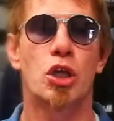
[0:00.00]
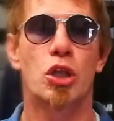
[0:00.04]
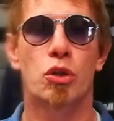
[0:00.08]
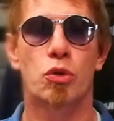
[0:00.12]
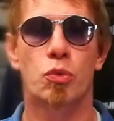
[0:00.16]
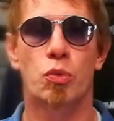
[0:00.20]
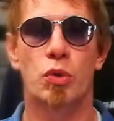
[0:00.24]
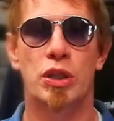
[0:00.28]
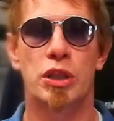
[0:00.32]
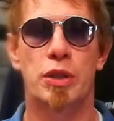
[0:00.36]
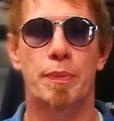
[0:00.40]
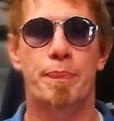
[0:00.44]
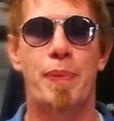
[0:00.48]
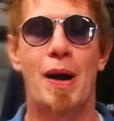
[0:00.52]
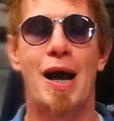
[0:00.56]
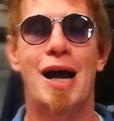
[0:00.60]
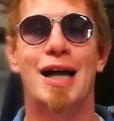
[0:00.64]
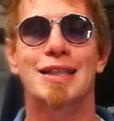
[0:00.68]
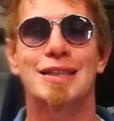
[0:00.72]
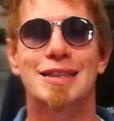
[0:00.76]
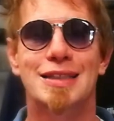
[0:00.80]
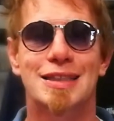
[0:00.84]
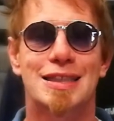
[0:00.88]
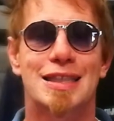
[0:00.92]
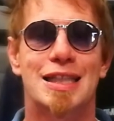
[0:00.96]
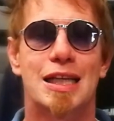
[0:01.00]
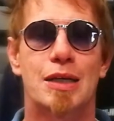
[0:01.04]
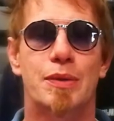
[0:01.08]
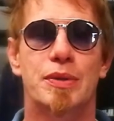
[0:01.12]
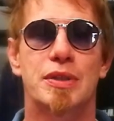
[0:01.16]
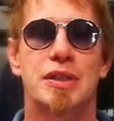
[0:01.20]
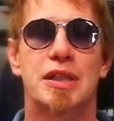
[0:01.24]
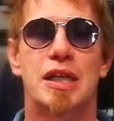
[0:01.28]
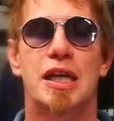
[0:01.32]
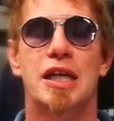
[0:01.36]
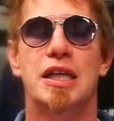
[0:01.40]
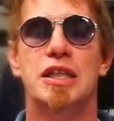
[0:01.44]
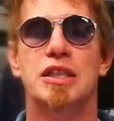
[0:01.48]
With the pants
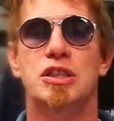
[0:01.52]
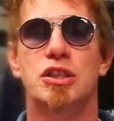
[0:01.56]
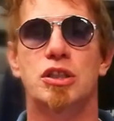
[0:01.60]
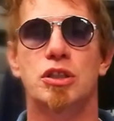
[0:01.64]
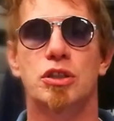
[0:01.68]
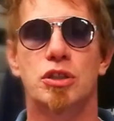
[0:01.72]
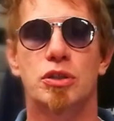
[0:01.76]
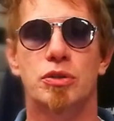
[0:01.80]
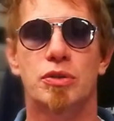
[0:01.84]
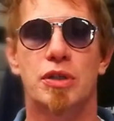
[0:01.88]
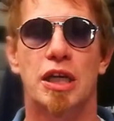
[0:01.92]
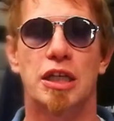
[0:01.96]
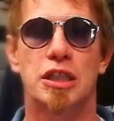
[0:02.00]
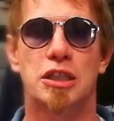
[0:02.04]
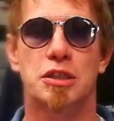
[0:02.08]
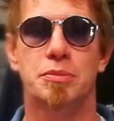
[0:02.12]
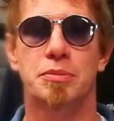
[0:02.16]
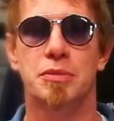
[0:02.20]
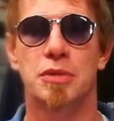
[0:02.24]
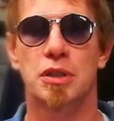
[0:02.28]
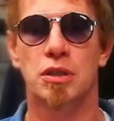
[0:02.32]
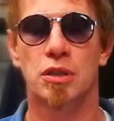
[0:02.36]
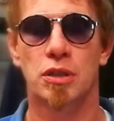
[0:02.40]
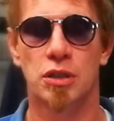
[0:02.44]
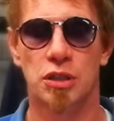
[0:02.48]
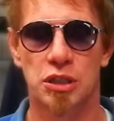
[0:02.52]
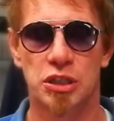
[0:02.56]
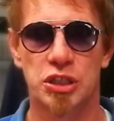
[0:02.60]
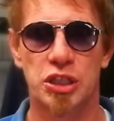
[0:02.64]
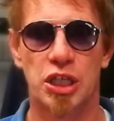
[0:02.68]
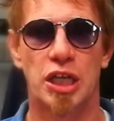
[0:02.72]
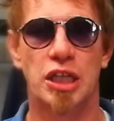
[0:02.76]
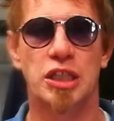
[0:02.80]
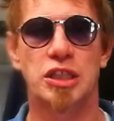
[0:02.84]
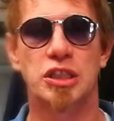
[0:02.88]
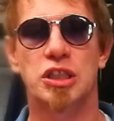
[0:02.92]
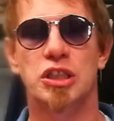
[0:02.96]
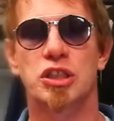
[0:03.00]
nowadays, you do get some
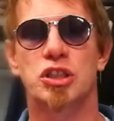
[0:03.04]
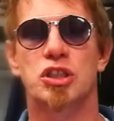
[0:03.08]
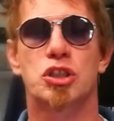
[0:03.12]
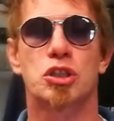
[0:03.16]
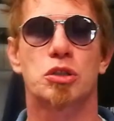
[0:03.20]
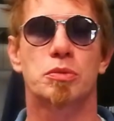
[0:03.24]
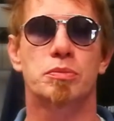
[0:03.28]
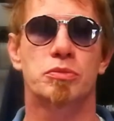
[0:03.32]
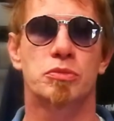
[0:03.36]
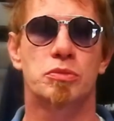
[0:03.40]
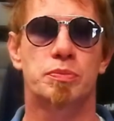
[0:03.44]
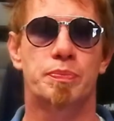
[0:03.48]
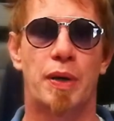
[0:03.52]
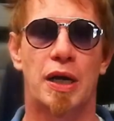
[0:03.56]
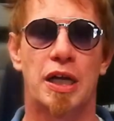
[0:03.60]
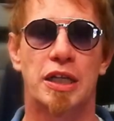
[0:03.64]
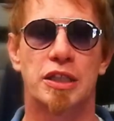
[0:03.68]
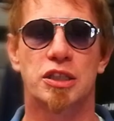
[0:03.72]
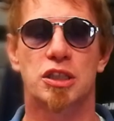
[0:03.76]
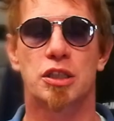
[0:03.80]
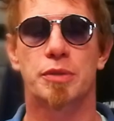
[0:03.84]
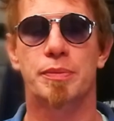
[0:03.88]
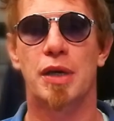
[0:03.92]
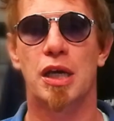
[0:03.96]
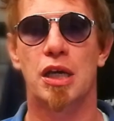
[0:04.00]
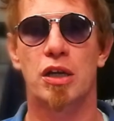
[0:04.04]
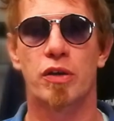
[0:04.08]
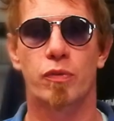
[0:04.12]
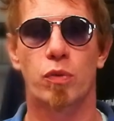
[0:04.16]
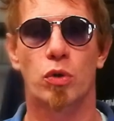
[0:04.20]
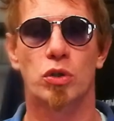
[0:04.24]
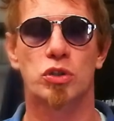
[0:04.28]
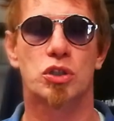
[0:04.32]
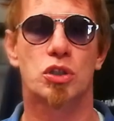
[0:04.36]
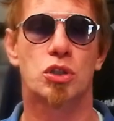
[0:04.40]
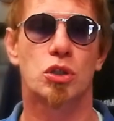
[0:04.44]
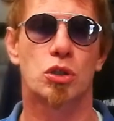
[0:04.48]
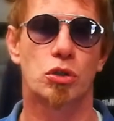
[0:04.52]
changes. Some pants are made of
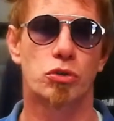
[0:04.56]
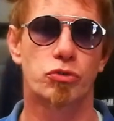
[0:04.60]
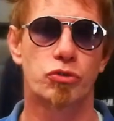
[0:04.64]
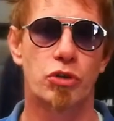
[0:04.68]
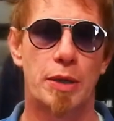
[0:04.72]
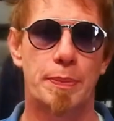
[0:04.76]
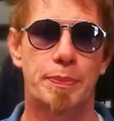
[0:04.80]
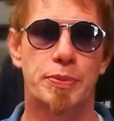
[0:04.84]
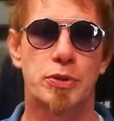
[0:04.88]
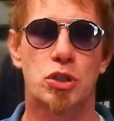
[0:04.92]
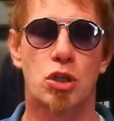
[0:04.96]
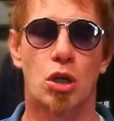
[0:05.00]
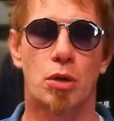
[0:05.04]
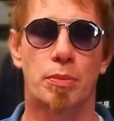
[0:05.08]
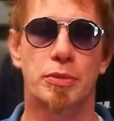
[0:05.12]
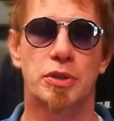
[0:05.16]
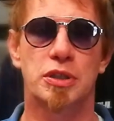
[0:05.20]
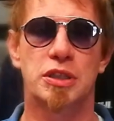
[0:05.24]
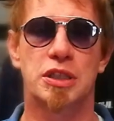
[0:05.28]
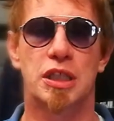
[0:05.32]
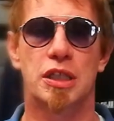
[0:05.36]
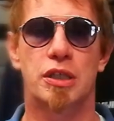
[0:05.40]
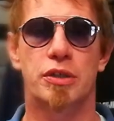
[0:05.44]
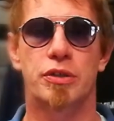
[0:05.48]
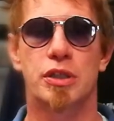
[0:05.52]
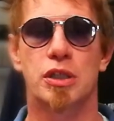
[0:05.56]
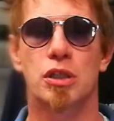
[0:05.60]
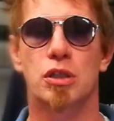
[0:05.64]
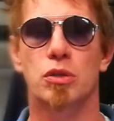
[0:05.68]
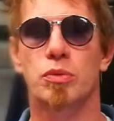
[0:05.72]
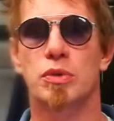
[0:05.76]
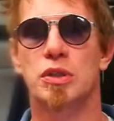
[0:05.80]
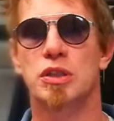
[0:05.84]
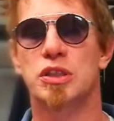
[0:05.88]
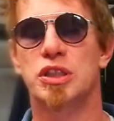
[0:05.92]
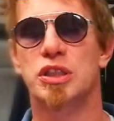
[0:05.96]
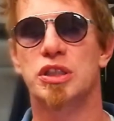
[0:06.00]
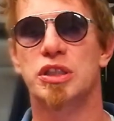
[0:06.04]
what's called a ripstop material,
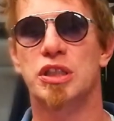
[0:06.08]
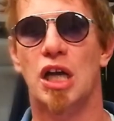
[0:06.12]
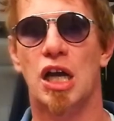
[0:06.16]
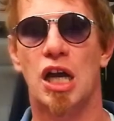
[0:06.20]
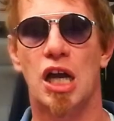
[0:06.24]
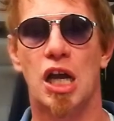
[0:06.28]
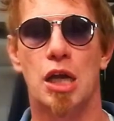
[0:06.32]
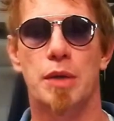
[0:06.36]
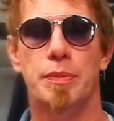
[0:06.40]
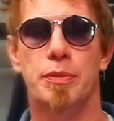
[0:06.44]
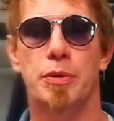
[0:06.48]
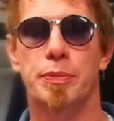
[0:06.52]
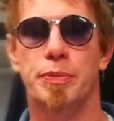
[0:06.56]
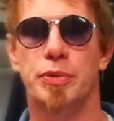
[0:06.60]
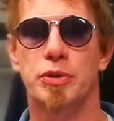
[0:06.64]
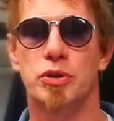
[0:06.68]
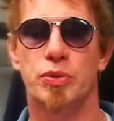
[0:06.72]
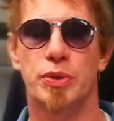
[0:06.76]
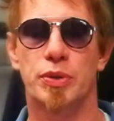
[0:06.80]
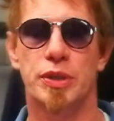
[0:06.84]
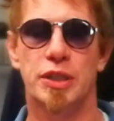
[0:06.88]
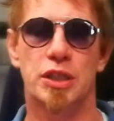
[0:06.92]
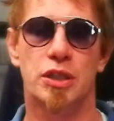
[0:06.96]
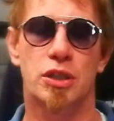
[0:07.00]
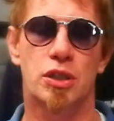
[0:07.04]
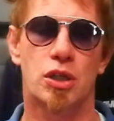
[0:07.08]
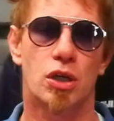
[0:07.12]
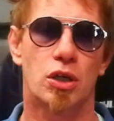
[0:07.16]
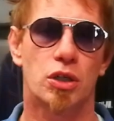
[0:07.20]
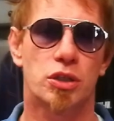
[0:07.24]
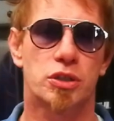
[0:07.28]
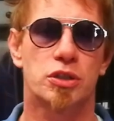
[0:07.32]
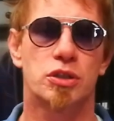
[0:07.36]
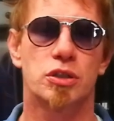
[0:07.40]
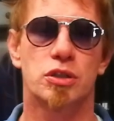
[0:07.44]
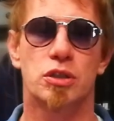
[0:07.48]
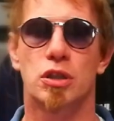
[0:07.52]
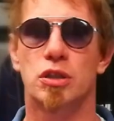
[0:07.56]
which is a hybrid between
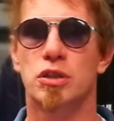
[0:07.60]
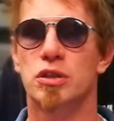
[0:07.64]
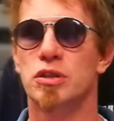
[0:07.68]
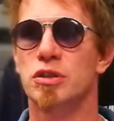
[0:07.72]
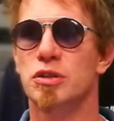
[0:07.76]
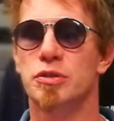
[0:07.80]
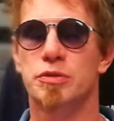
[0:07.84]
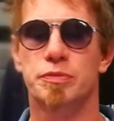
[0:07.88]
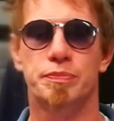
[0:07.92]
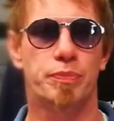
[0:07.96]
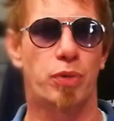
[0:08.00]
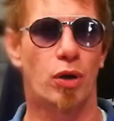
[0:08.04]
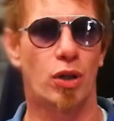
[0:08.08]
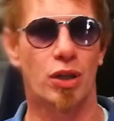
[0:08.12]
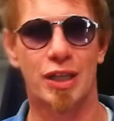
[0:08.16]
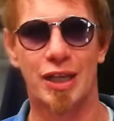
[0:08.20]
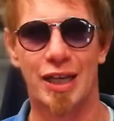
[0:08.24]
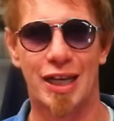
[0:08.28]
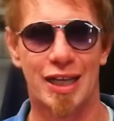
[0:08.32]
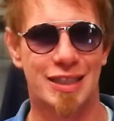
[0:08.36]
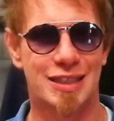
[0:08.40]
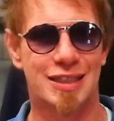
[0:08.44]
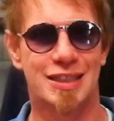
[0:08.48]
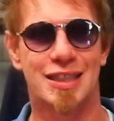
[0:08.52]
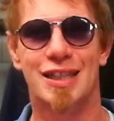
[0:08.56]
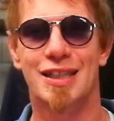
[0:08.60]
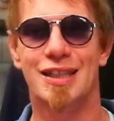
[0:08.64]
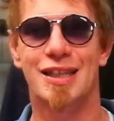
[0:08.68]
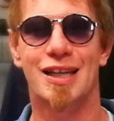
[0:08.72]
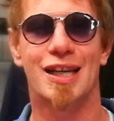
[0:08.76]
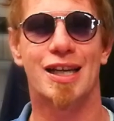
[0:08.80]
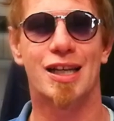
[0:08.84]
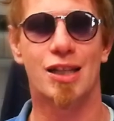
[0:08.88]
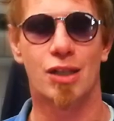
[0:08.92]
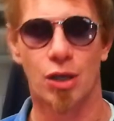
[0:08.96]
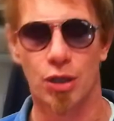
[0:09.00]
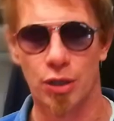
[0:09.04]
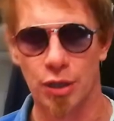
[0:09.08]
cotton and polyester
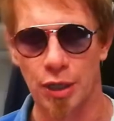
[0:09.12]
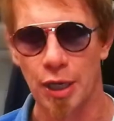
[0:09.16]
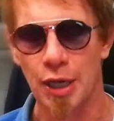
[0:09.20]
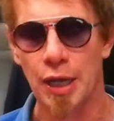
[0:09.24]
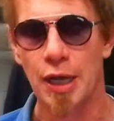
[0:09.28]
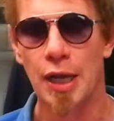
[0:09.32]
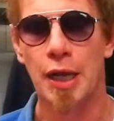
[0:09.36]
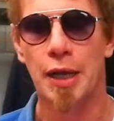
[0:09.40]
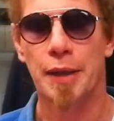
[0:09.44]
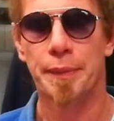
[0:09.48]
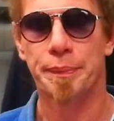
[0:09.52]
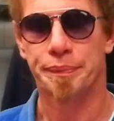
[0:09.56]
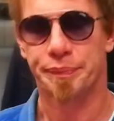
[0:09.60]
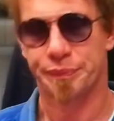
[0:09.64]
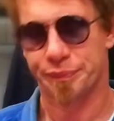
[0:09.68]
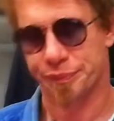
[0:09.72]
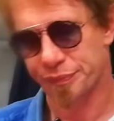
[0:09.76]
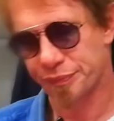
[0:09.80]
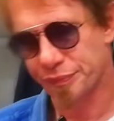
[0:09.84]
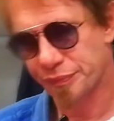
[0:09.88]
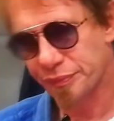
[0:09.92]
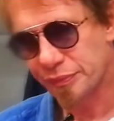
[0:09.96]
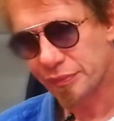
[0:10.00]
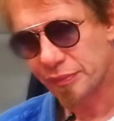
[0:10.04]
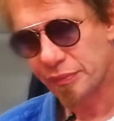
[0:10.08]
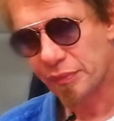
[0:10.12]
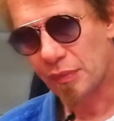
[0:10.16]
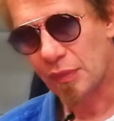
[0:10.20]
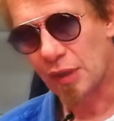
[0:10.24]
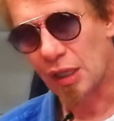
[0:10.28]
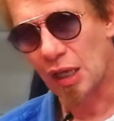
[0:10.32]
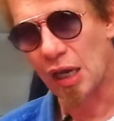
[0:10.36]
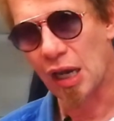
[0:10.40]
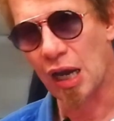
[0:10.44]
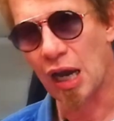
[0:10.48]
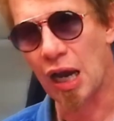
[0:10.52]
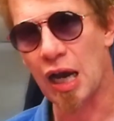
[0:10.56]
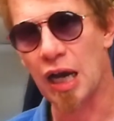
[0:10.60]
nylon,
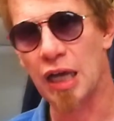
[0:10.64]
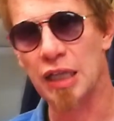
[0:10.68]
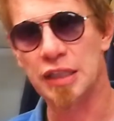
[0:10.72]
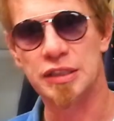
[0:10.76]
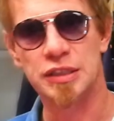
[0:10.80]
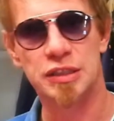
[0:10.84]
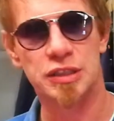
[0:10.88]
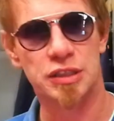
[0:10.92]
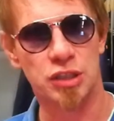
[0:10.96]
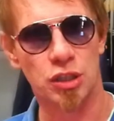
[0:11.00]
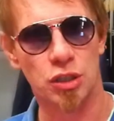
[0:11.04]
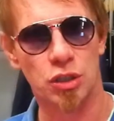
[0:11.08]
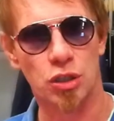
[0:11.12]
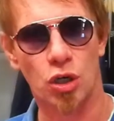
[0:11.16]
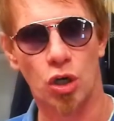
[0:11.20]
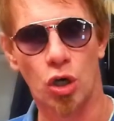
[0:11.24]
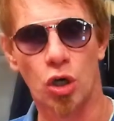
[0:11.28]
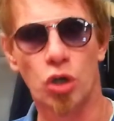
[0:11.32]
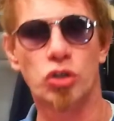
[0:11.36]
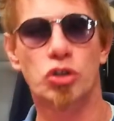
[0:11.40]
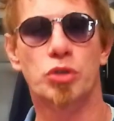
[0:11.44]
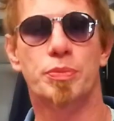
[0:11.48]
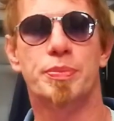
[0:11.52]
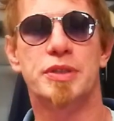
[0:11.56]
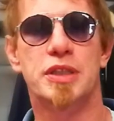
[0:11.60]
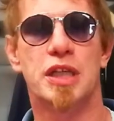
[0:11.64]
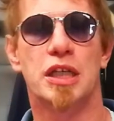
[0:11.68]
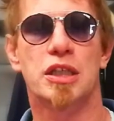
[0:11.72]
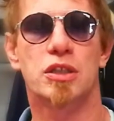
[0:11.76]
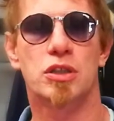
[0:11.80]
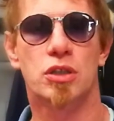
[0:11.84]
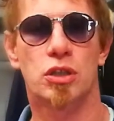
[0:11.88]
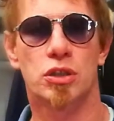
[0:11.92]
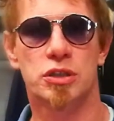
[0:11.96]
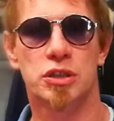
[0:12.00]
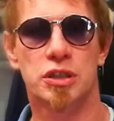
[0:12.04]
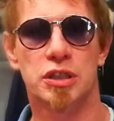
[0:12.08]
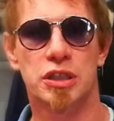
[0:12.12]
and 100%
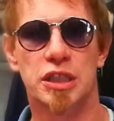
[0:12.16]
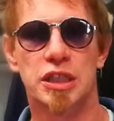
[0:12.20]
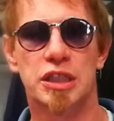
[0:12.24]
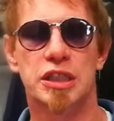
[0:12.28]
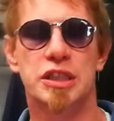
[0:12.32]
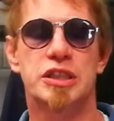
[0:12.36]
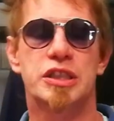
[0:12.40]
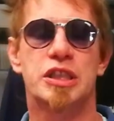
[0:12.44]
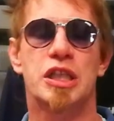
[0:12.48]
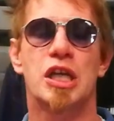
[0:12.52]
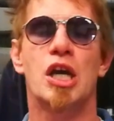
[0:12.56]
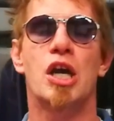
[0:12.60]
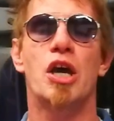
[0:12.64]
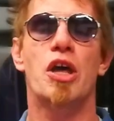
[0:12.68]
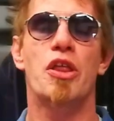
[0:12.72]
cotton gis.